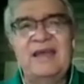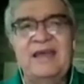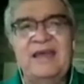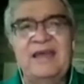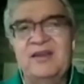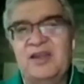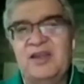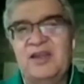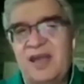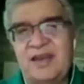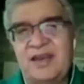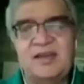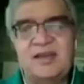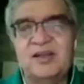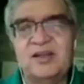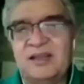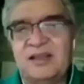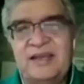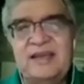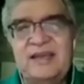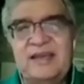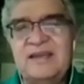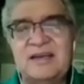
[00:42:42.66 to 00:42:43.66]
he'll eat
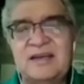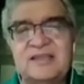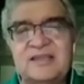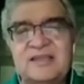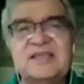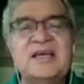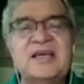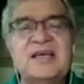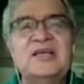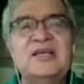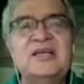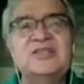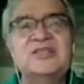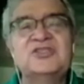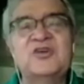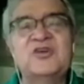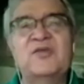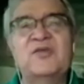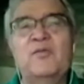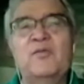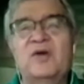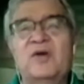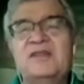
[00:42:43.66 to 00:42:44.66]
us. So that what
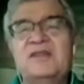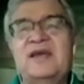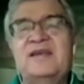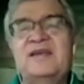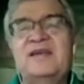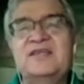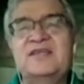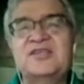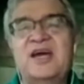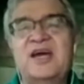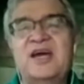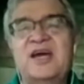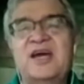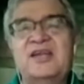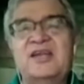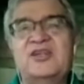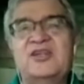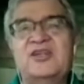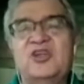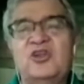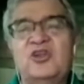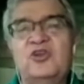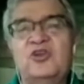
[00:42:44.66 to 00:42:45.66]
they decided to
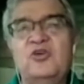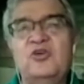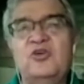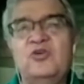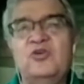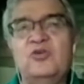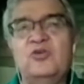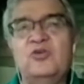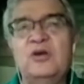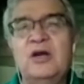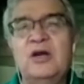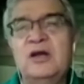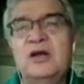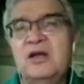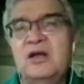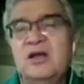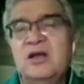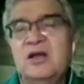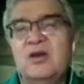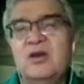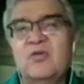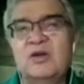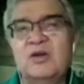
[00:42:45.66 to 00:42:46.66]
do was to
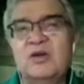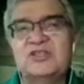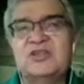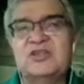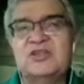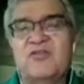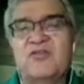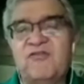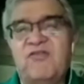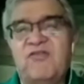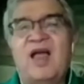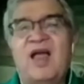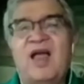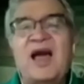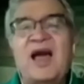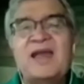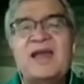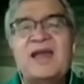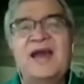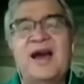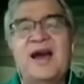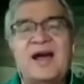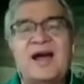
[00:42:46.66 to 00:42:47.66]
fly up.
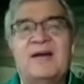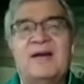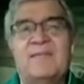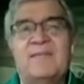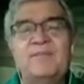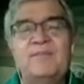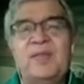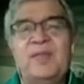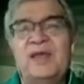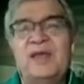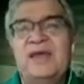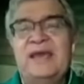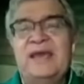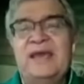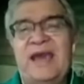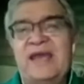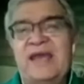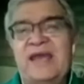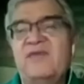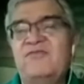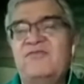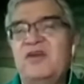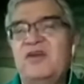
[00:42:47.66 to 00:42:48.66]
And I don't
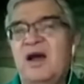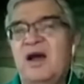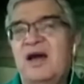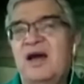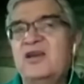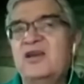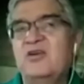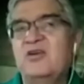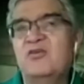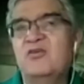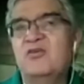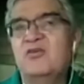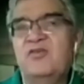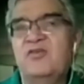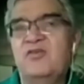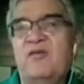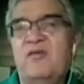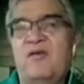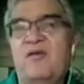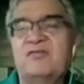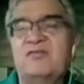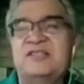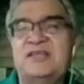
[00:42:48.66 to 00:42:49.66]
know if you've ever seen
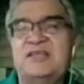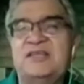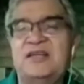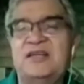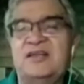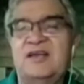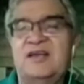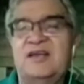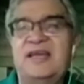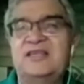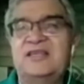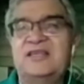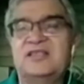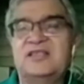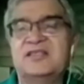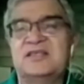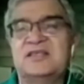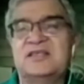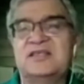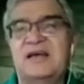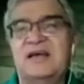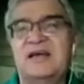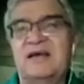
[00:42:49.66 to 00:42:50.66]
geese
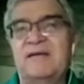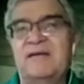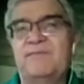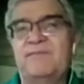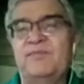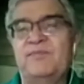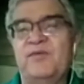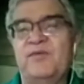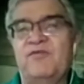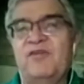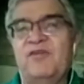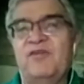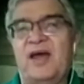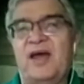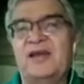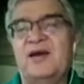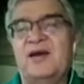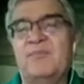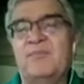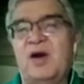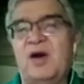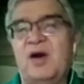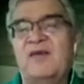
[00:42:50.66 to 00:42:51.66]
flying up off the
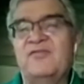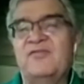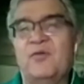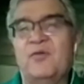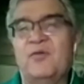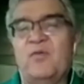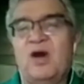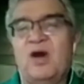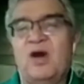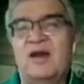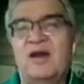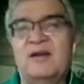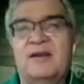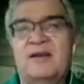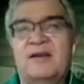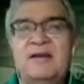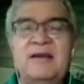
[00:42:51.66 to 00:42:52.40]
water, but